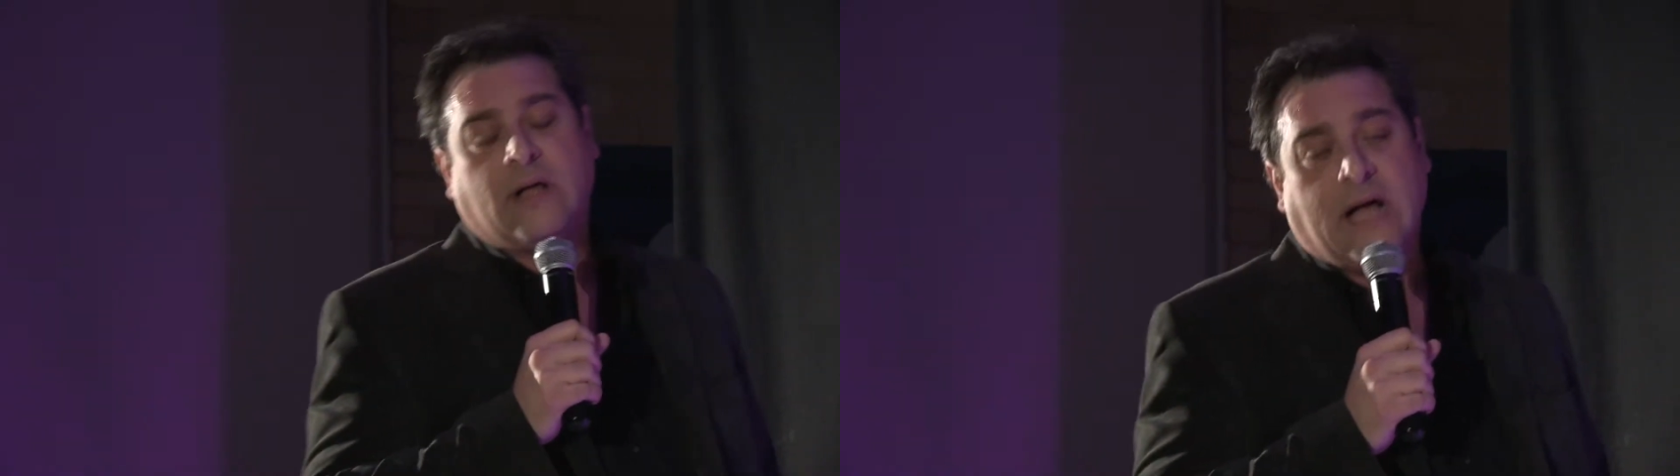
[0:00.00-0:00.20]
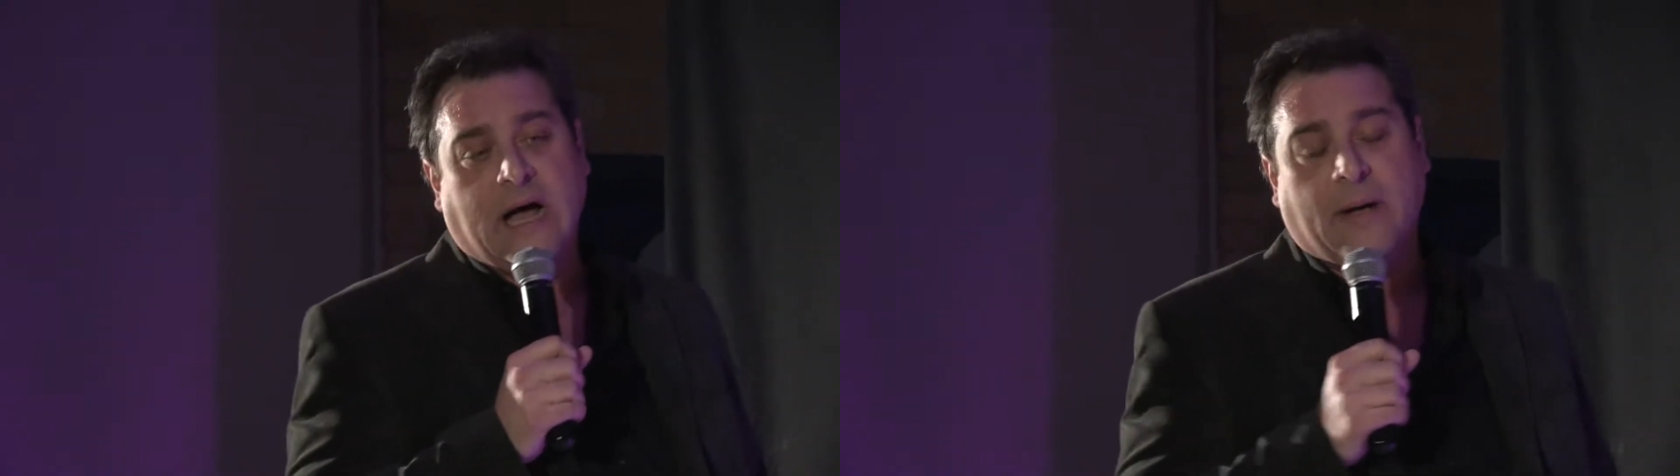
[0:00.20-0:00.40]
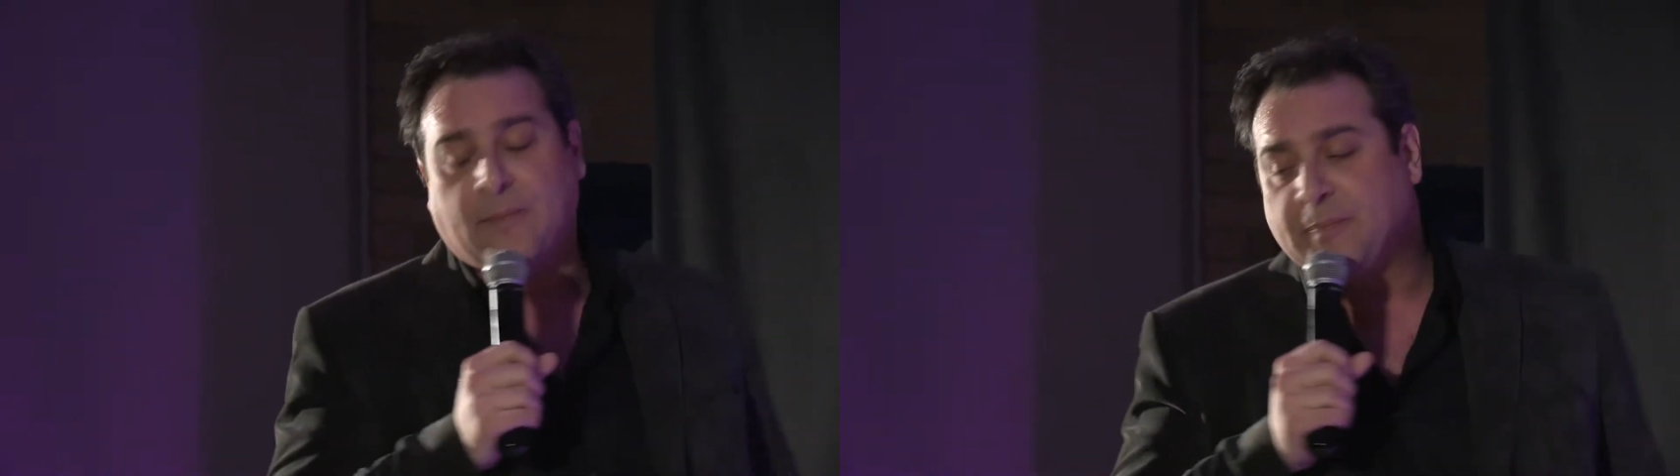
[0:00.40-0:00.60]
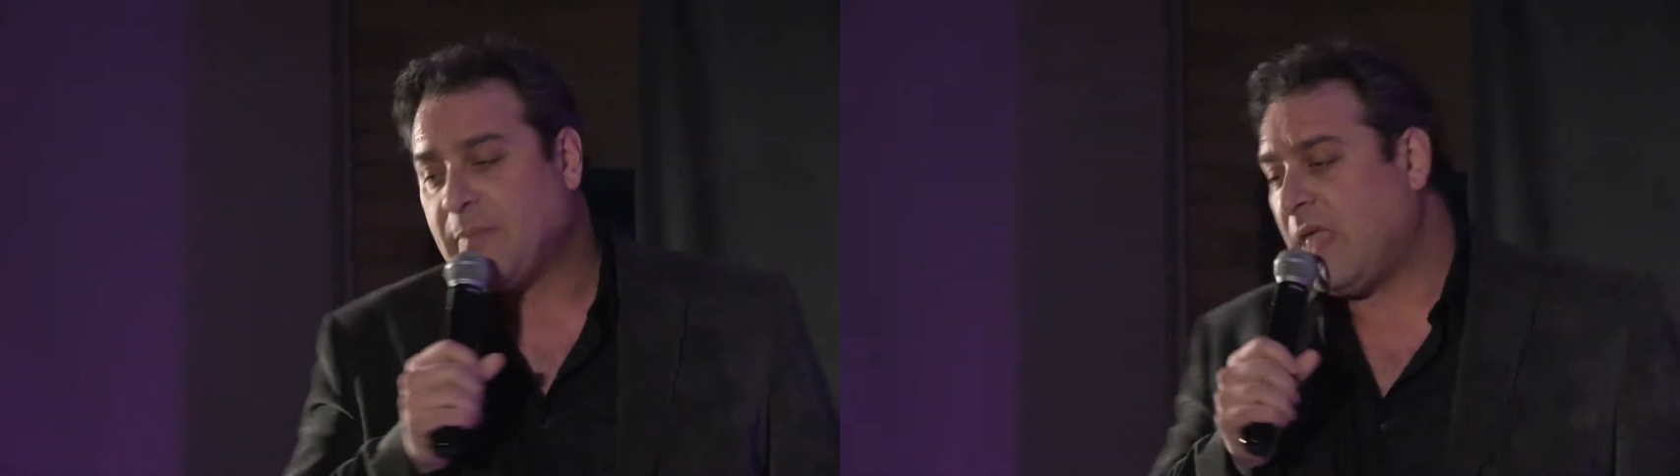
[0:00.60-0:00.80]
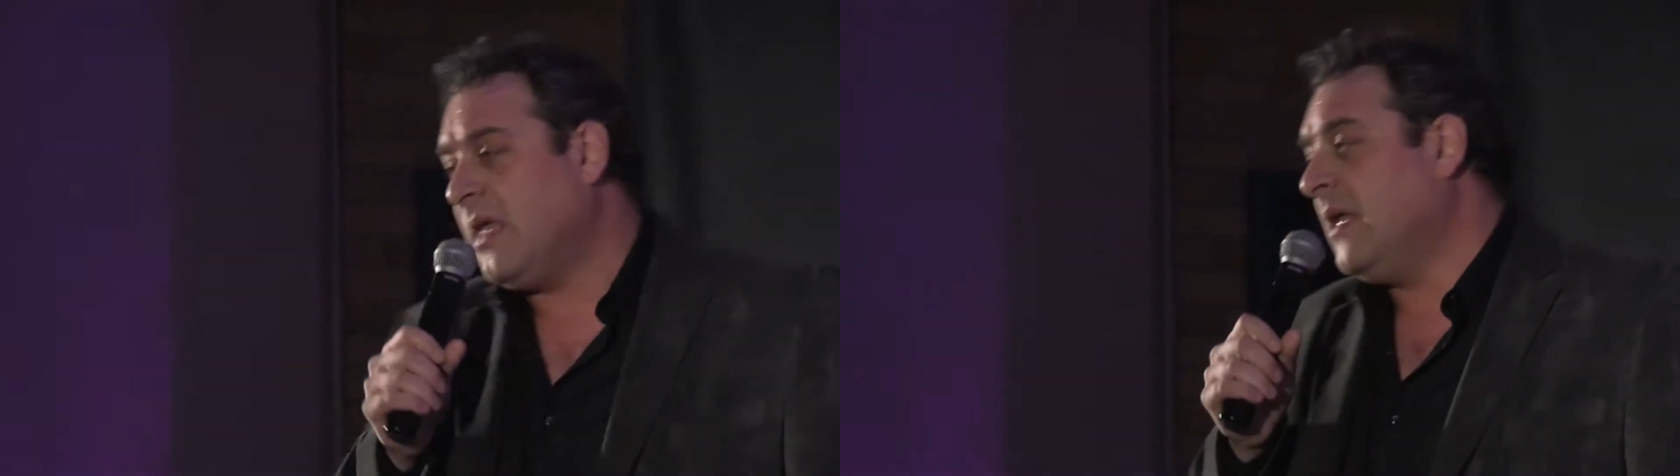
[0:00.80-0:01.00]

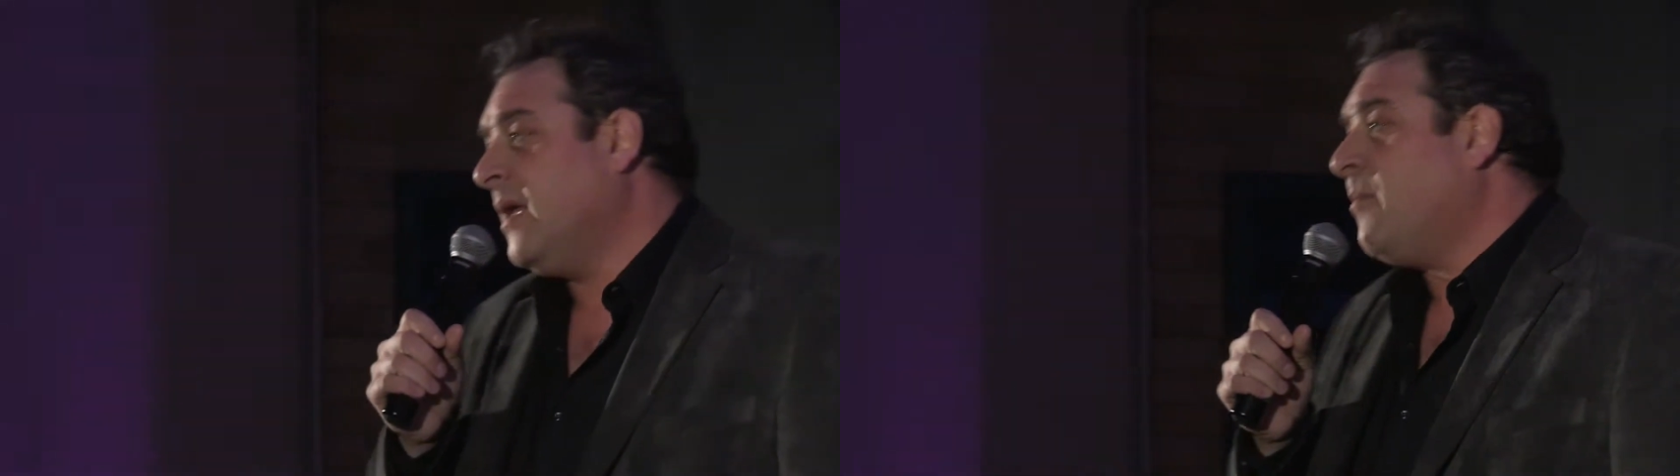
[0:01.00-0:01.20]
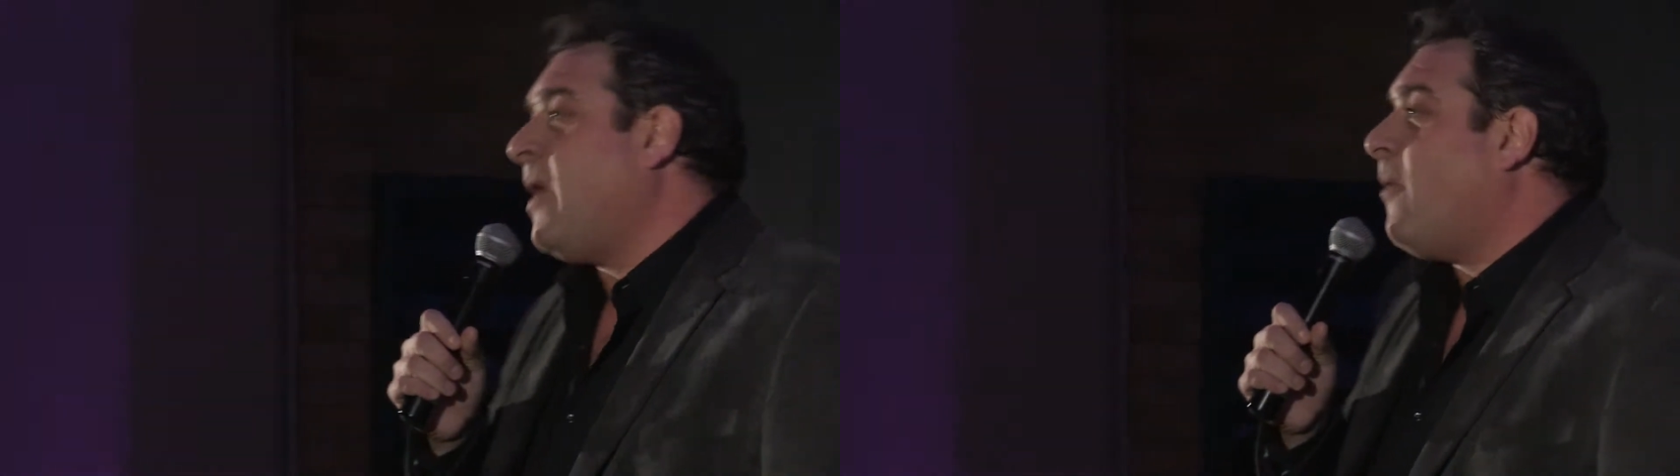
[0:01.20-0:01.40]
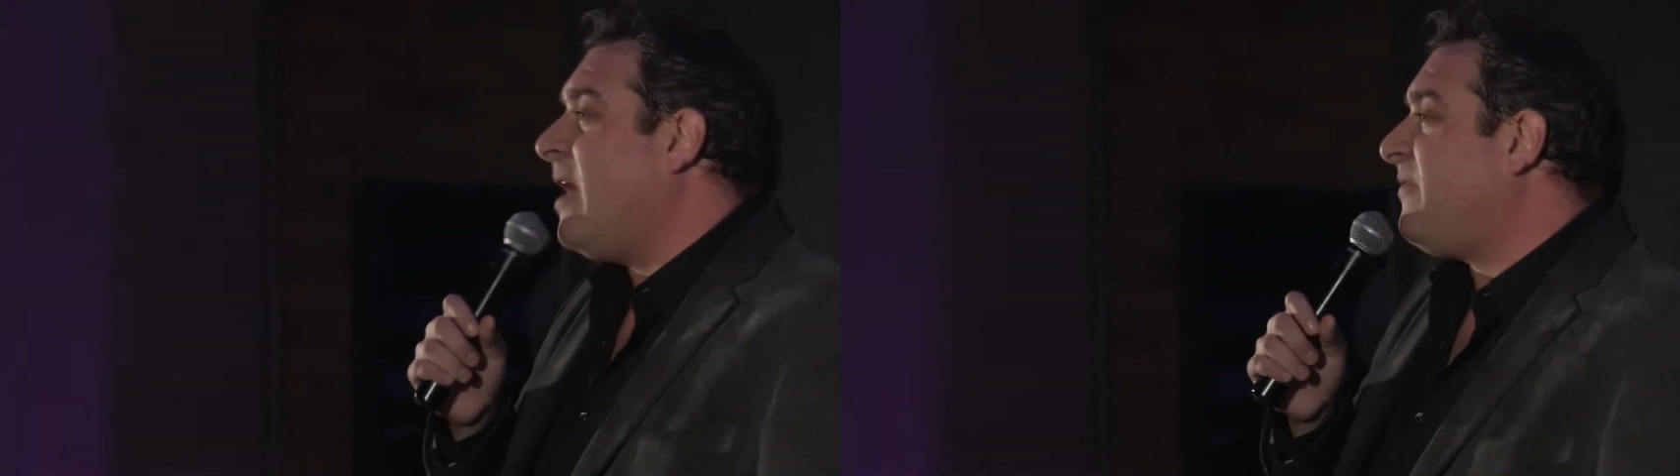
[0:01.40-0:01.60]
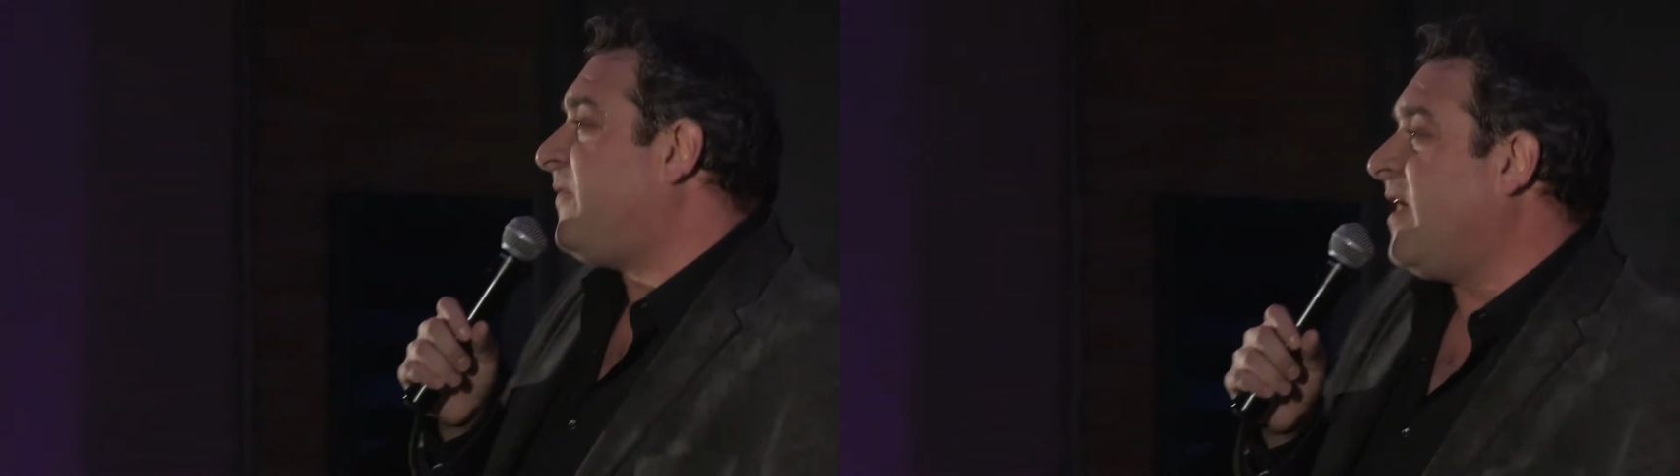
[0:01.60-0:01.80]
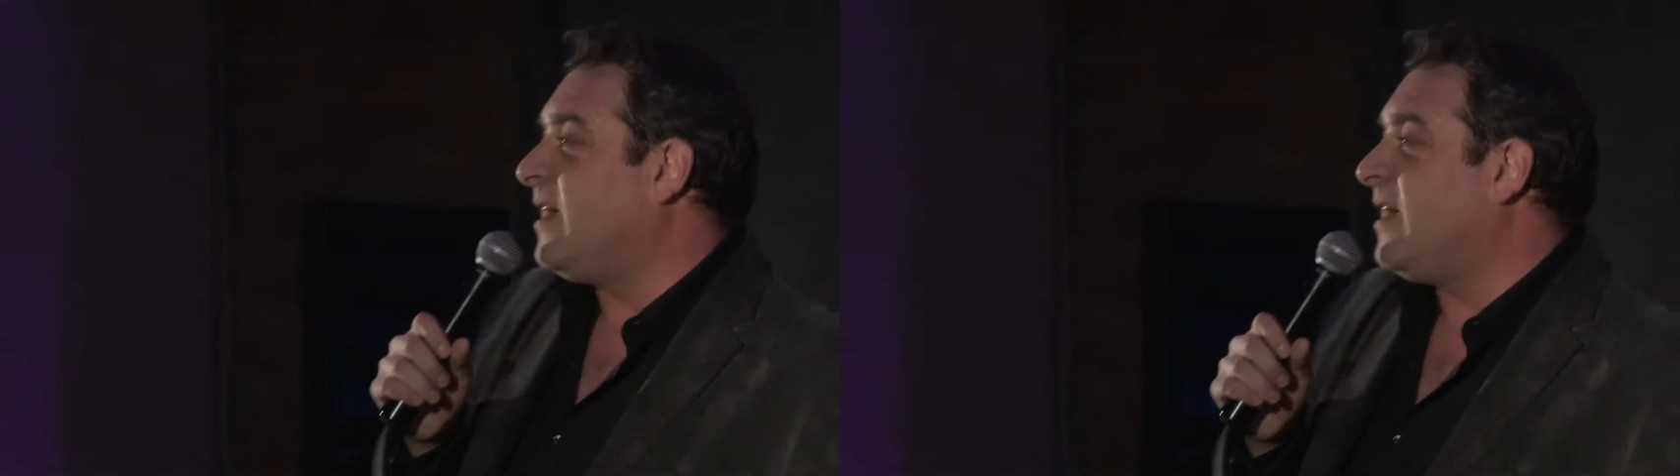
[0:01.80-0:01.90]
my wife